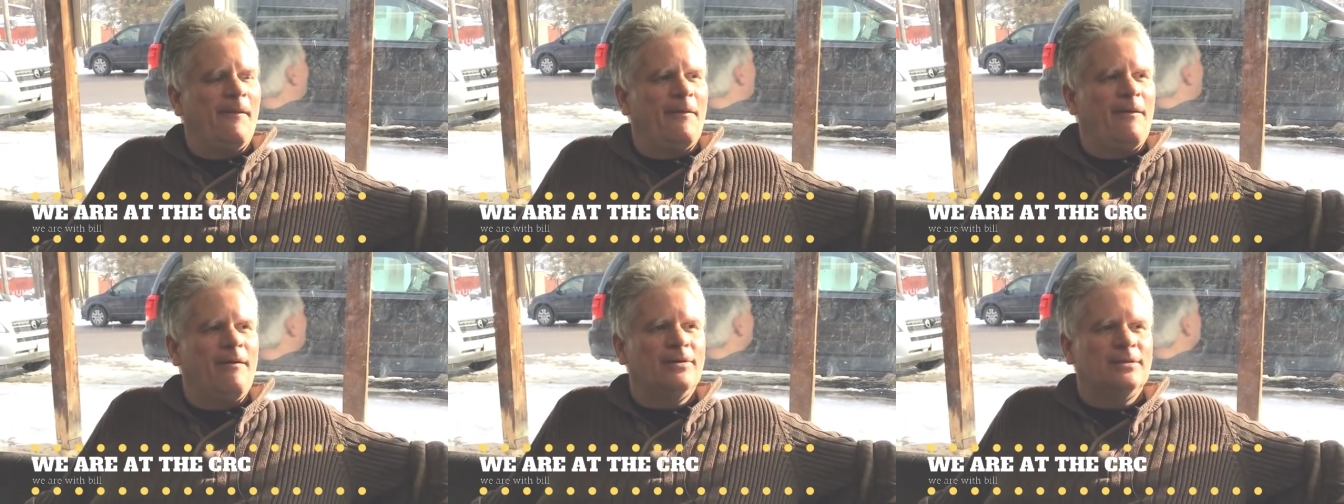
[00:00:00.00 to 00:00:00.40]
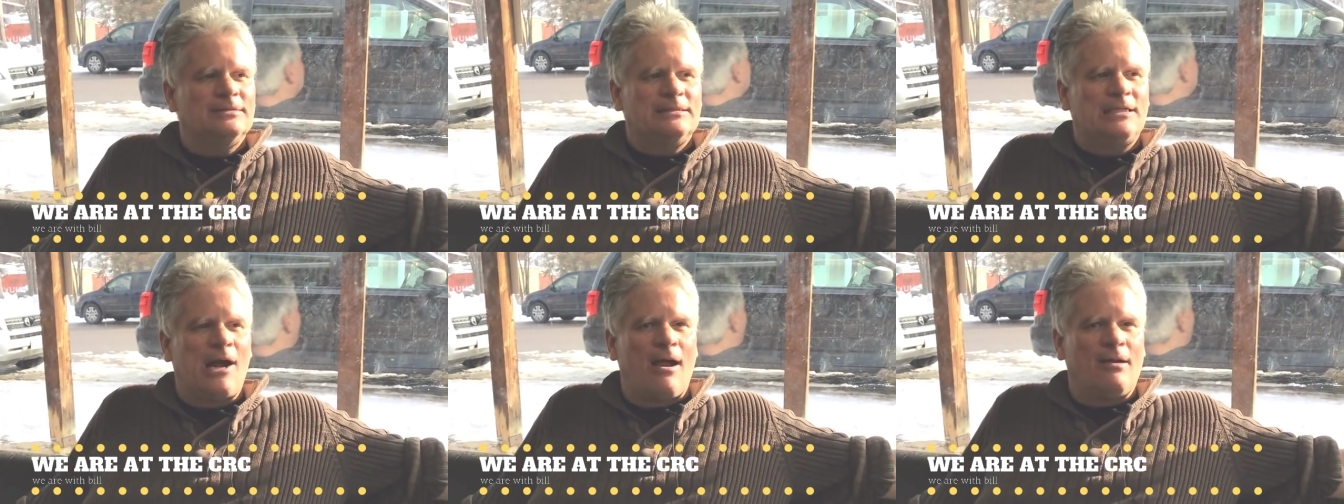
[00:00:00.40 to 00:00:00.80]

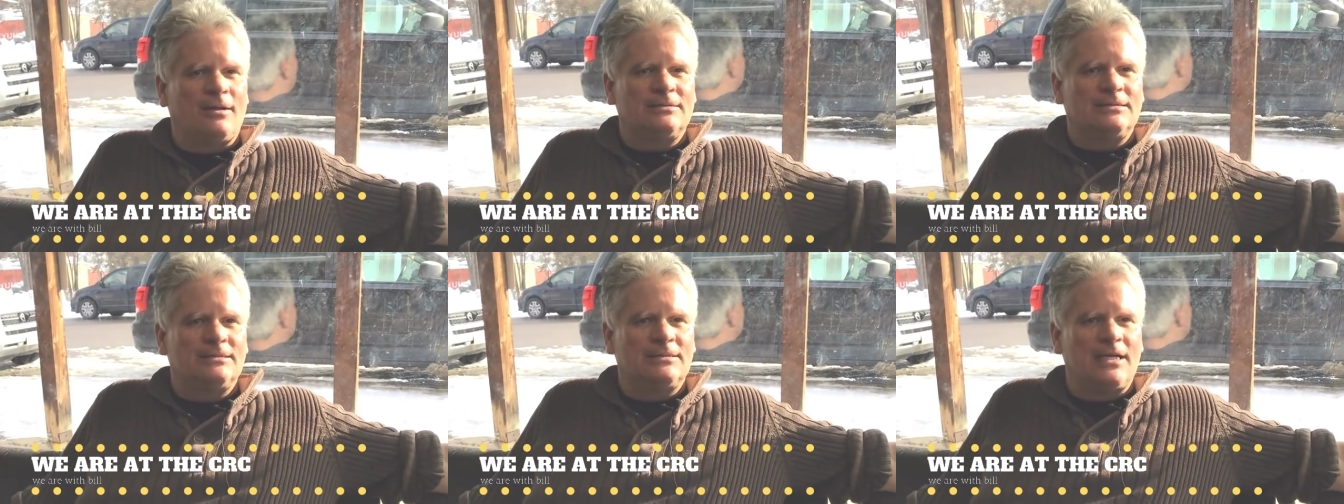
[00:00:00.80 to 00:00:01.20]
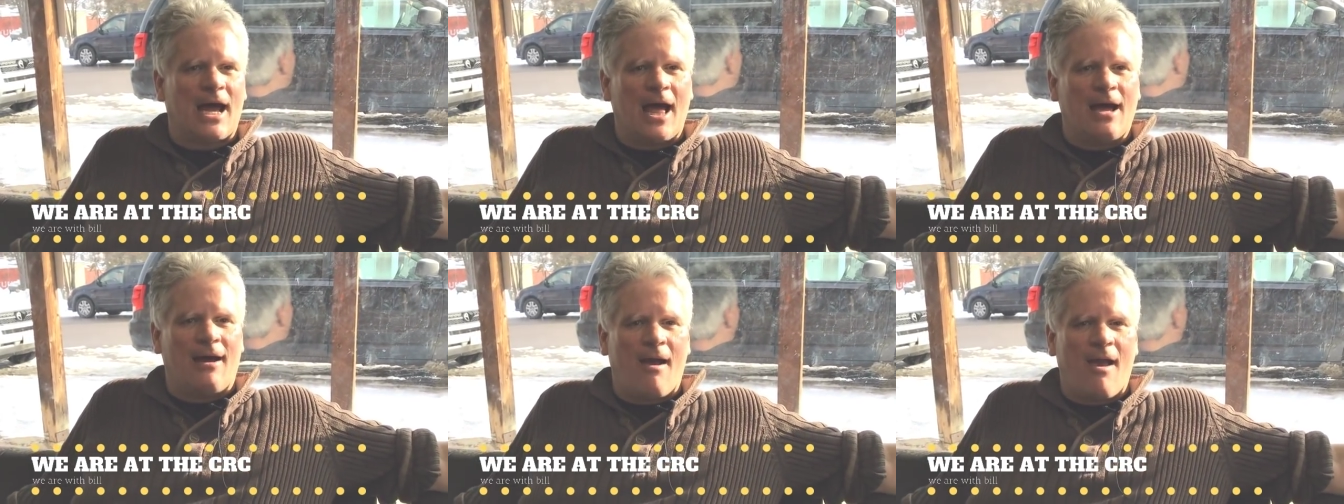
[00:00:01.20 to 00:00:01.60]
So, Bill,
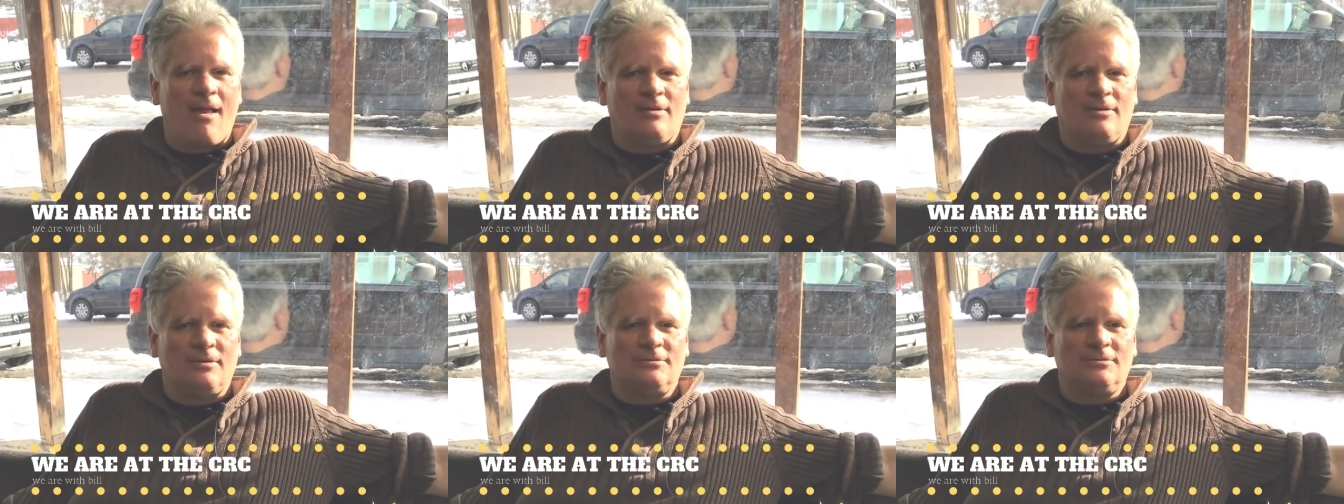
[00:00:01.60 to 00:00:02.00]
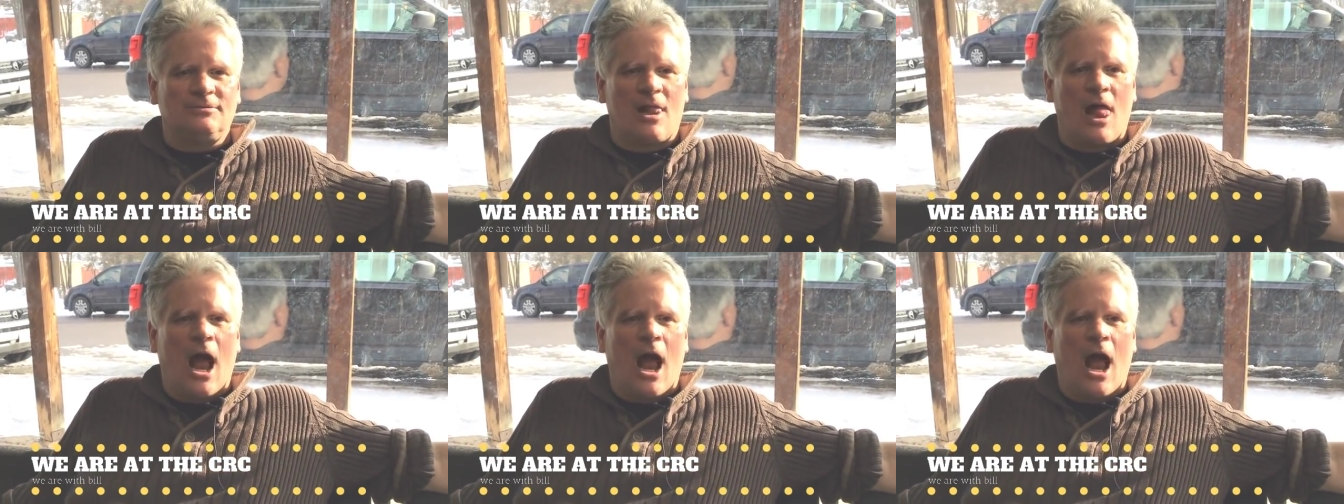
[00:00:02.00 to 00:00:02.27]
what do you do?